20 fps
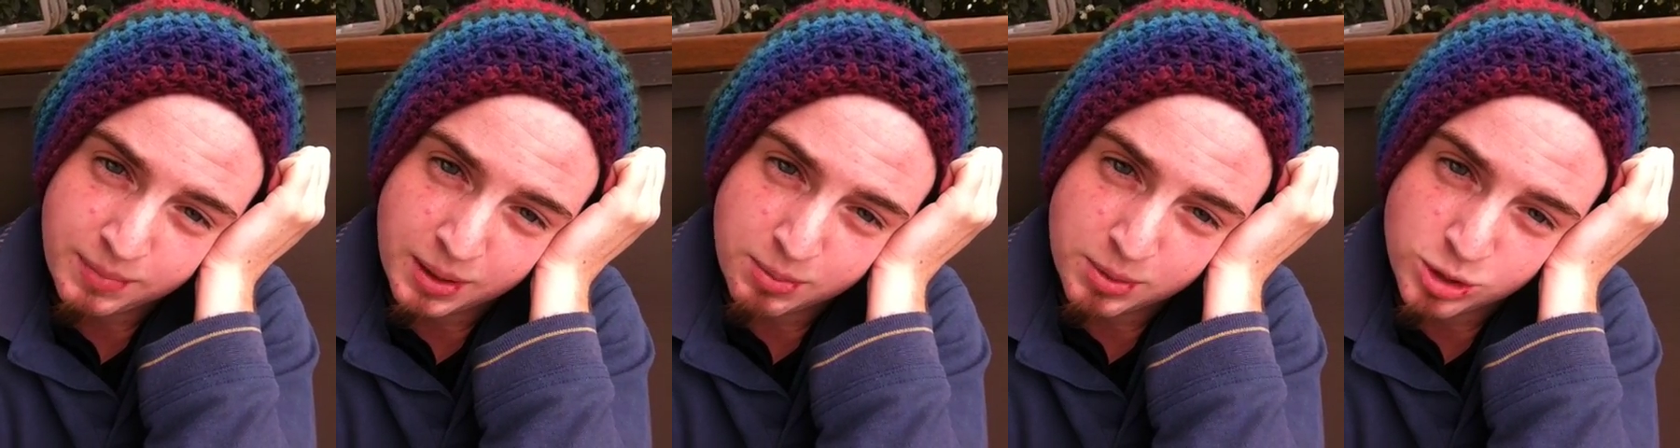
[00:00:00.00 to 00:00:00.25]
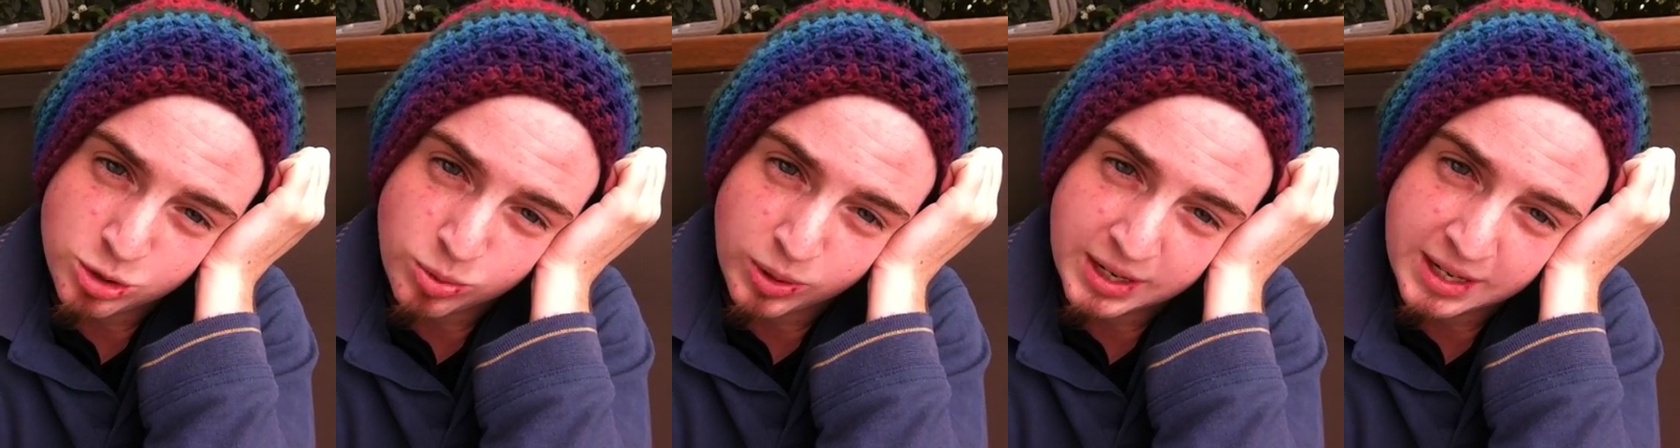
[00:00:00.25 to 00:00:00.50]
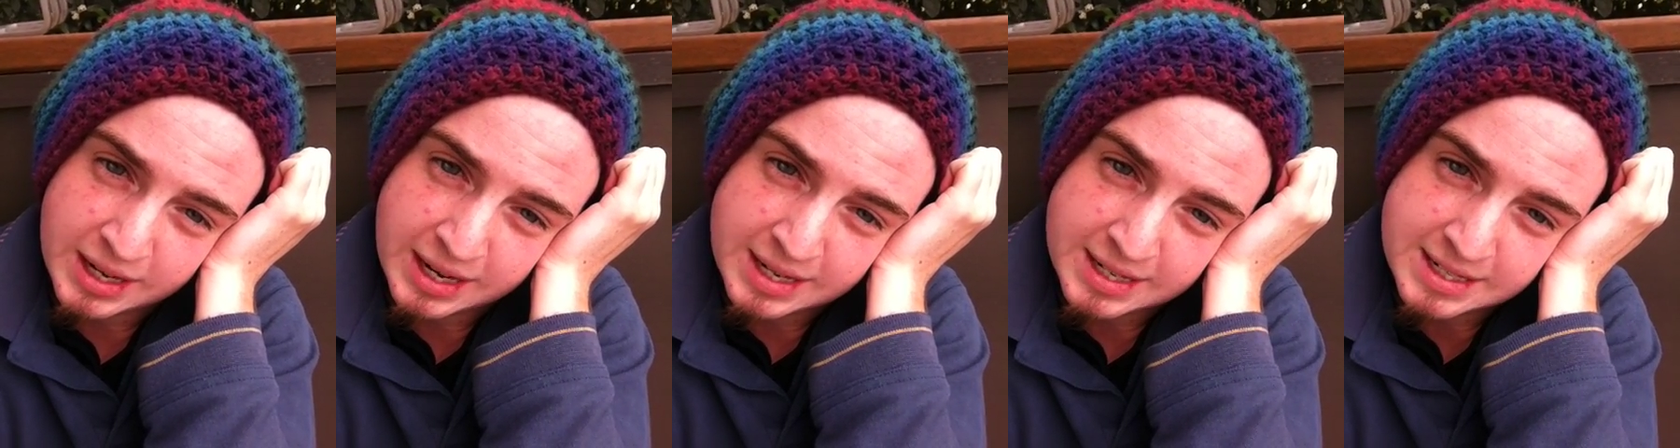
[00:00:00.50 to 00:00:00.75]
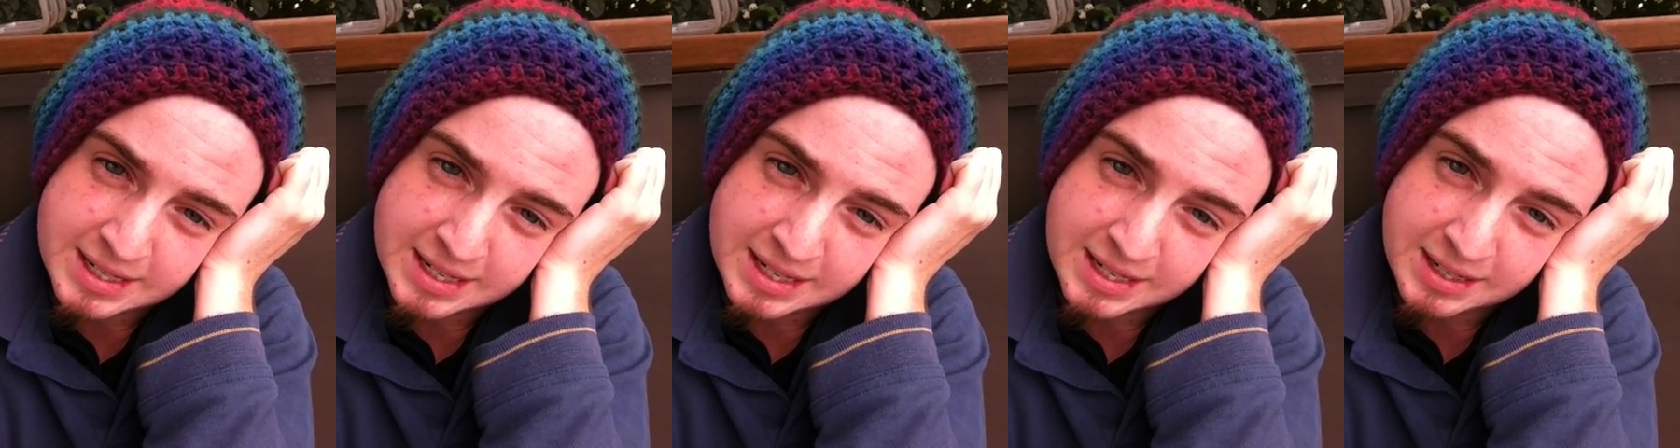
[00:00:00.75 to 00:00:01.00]

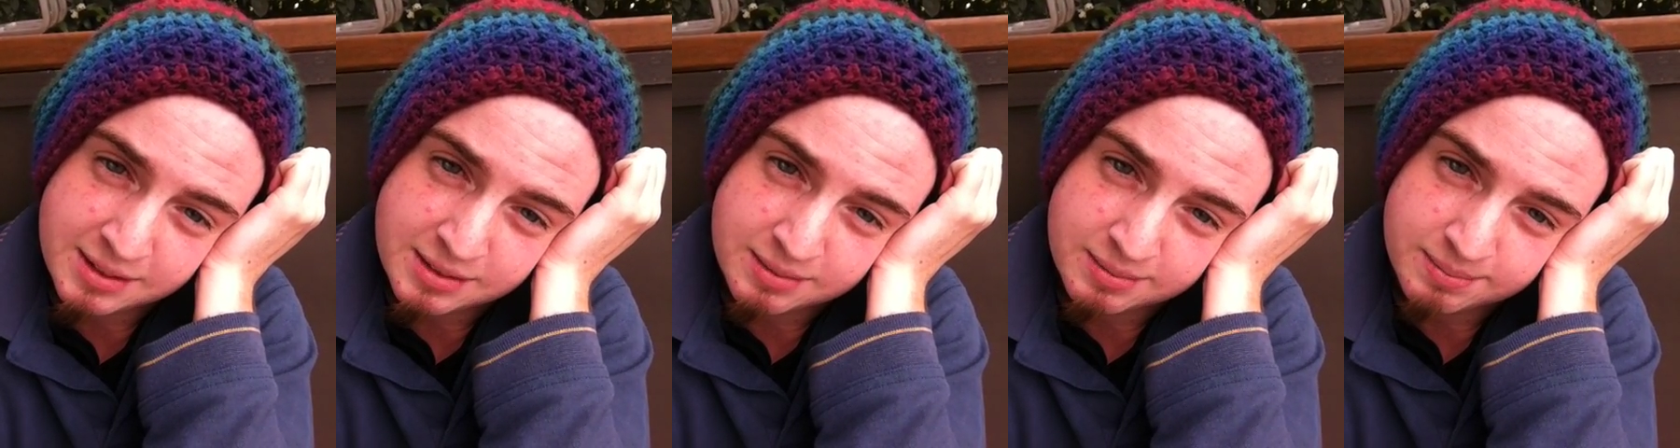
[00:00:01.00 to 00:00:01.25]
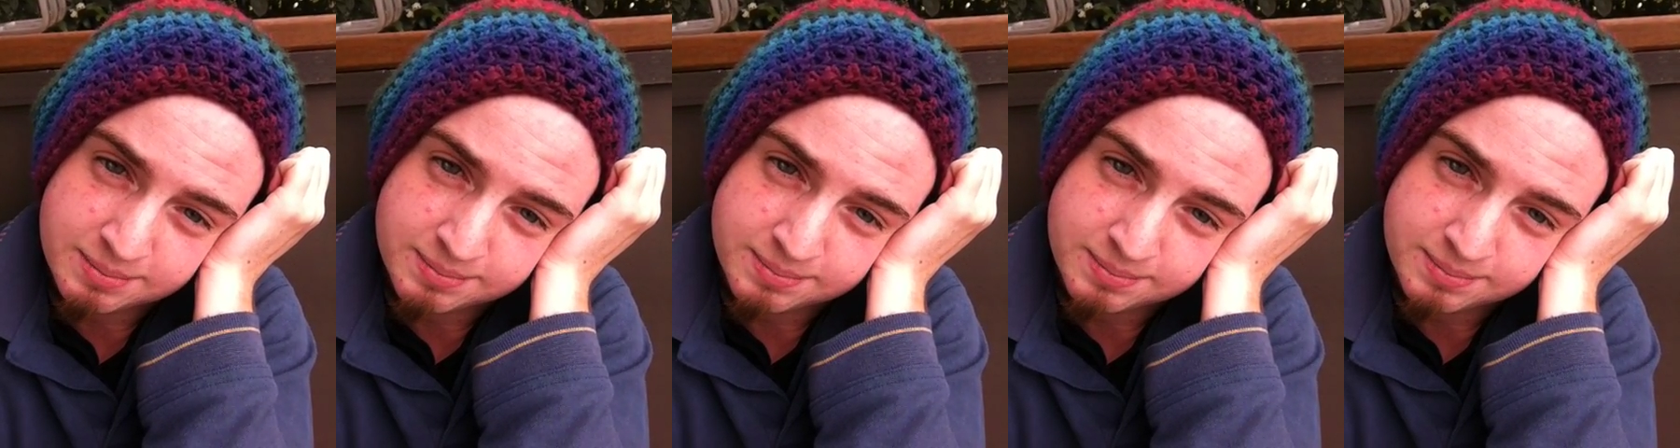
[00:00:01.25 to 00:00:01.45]
2018,